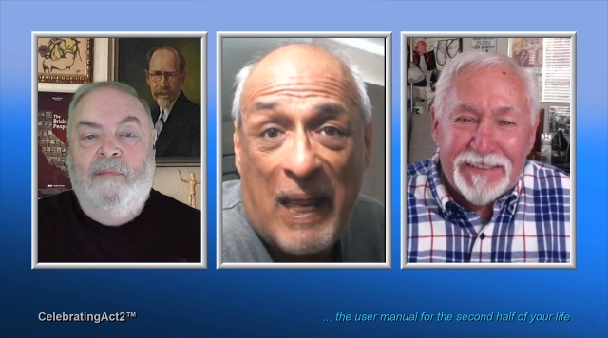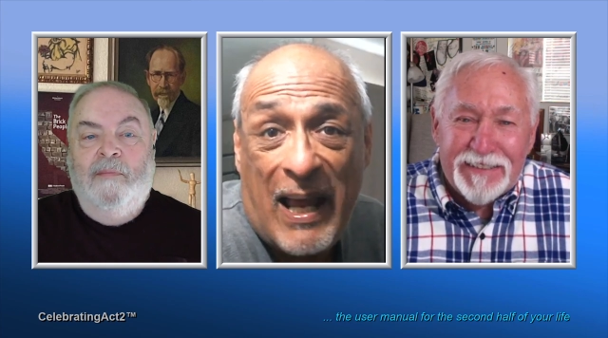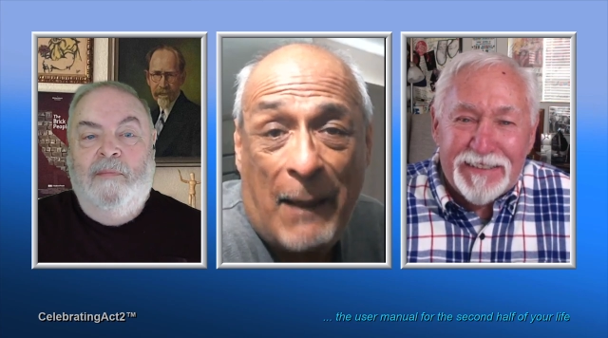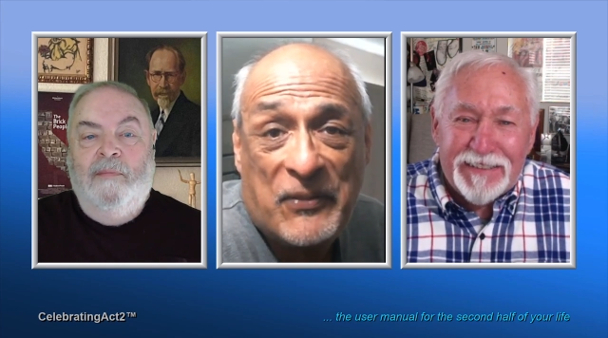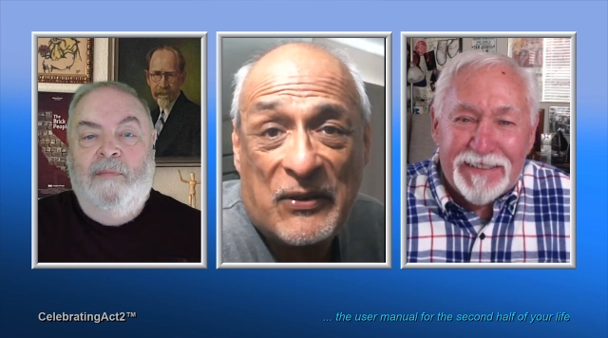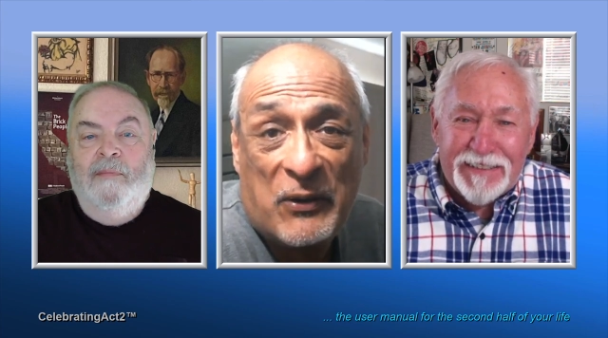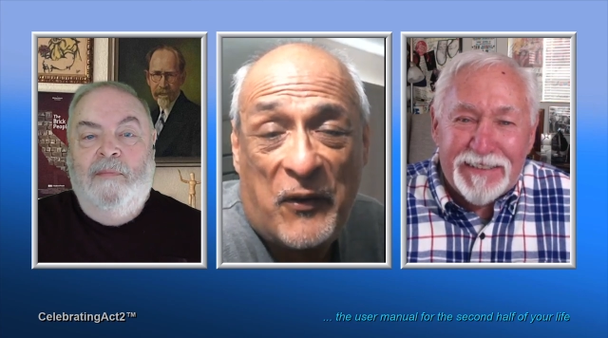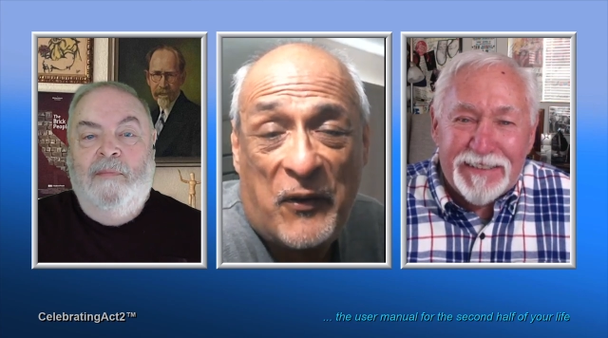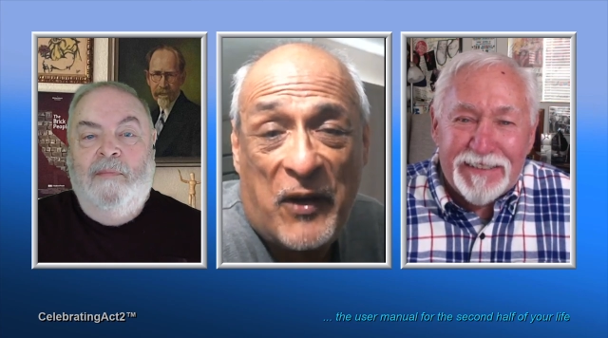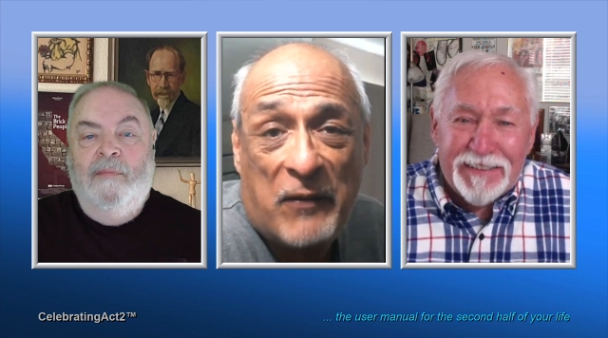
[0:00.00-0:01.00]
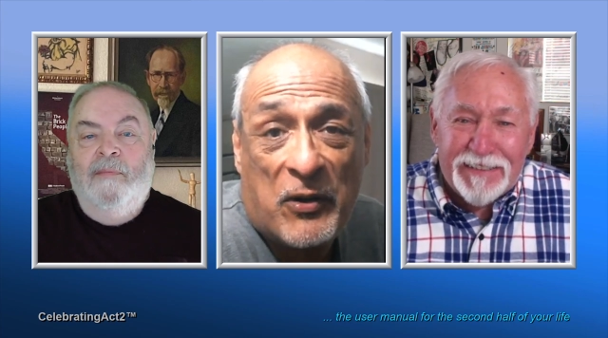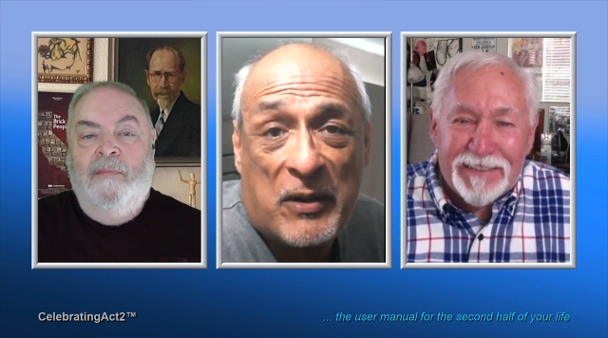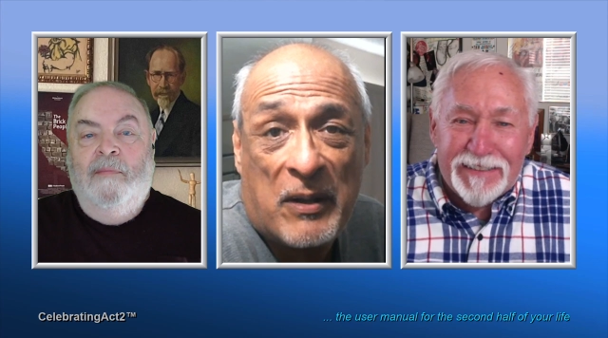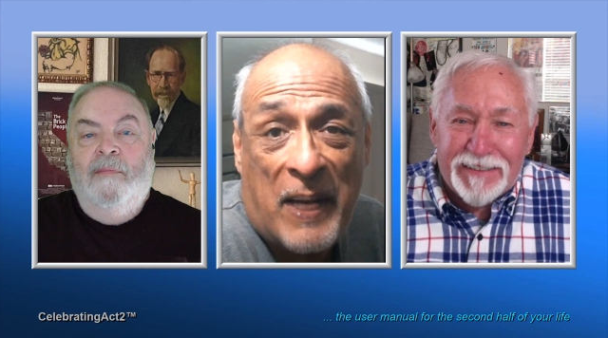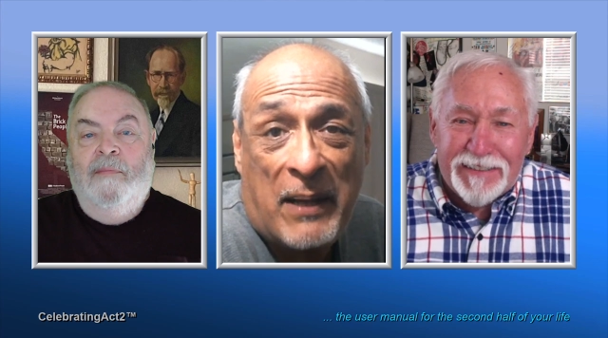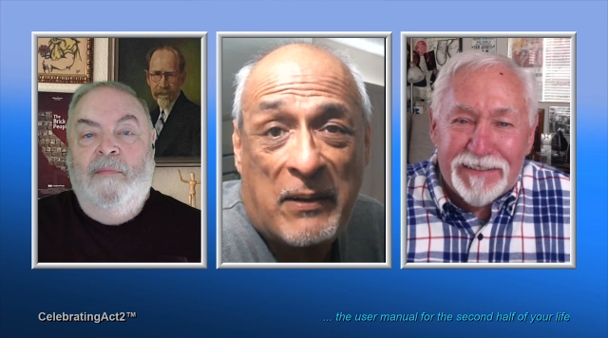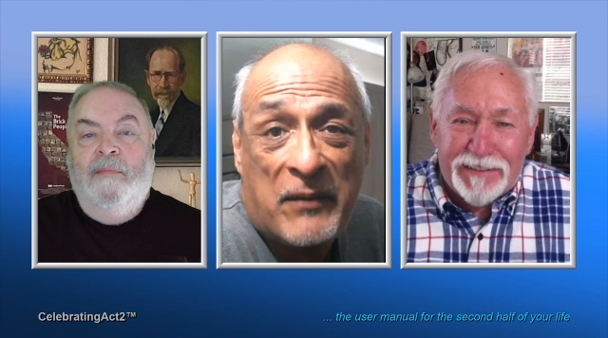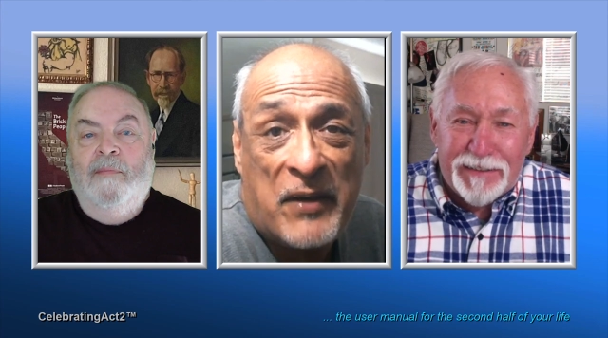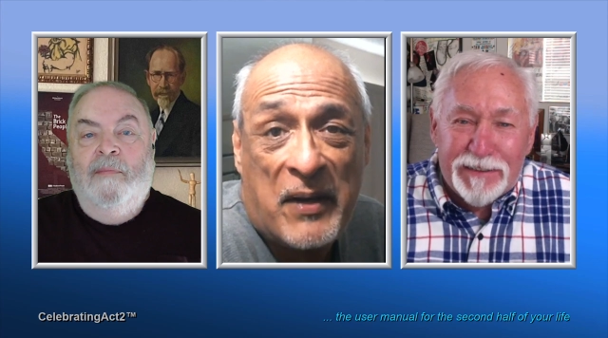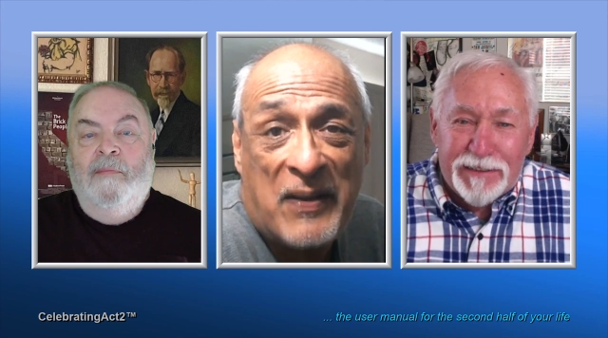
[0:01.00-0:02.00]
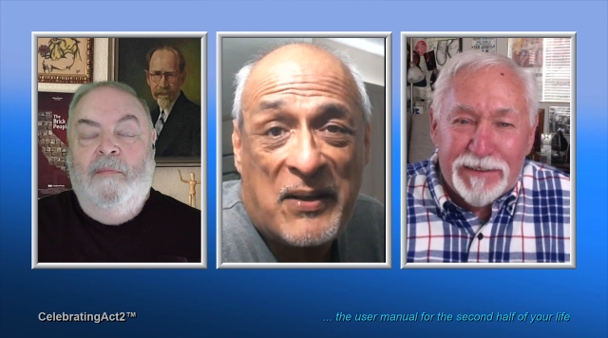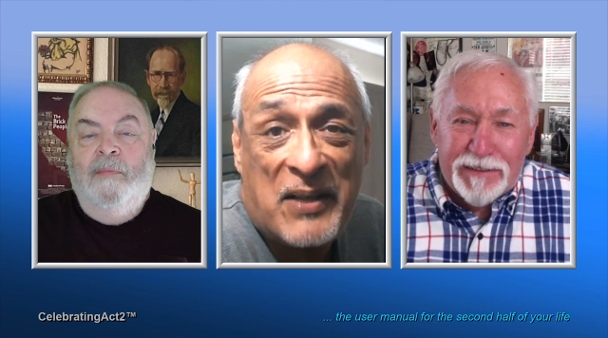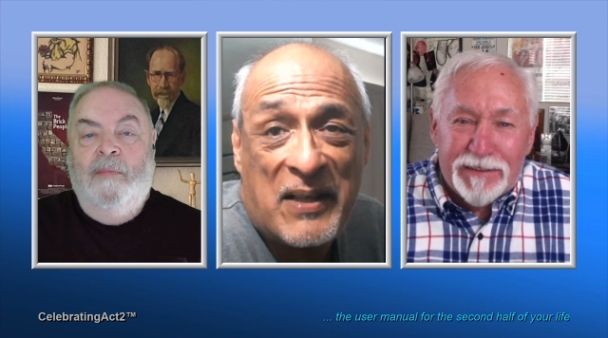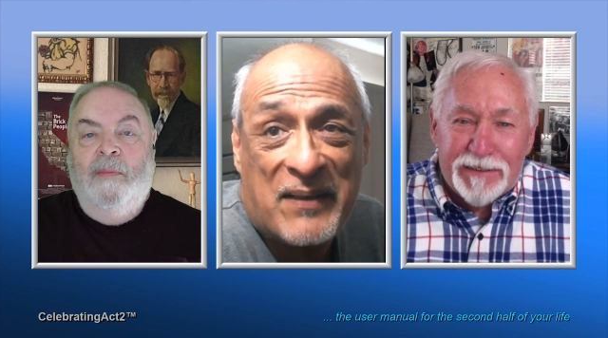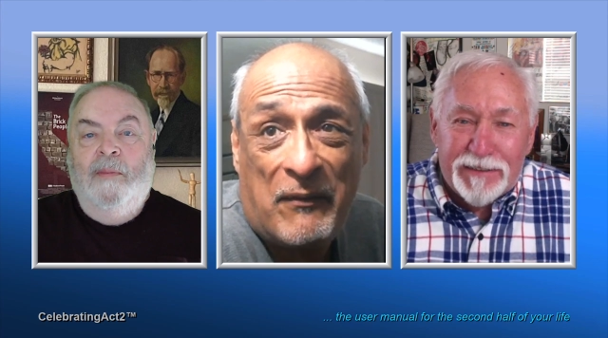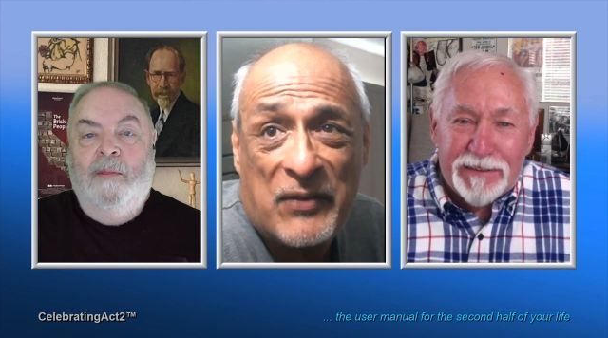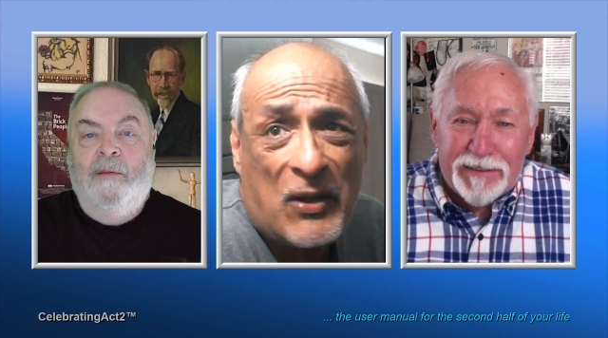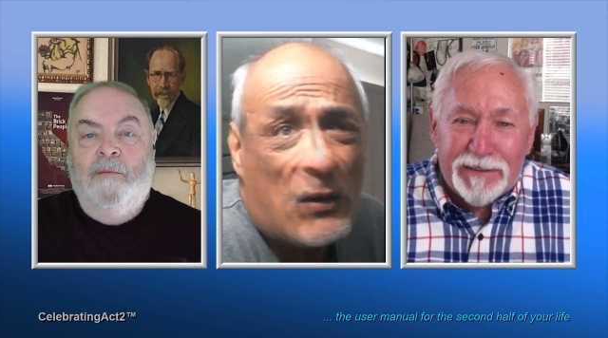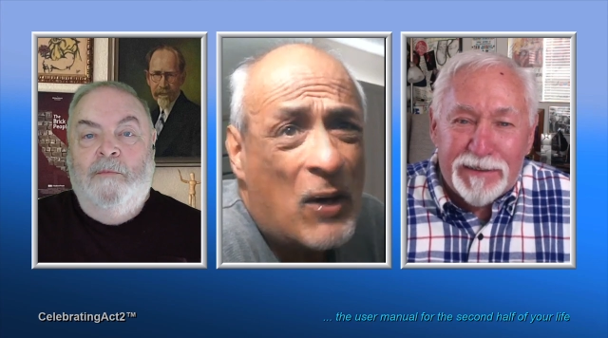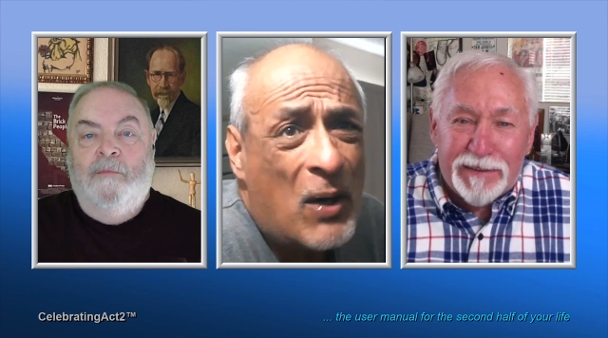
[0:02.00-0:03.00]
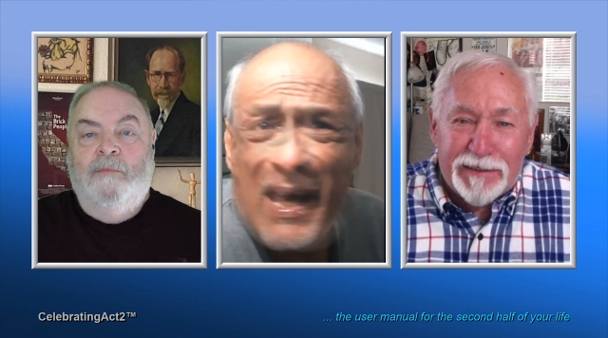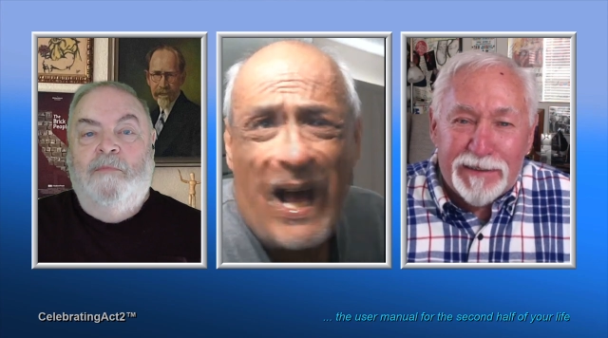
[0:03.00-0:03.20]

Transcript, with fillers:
Speaker 1: absolute favorite uh, band of the 1970s so mm-hmm.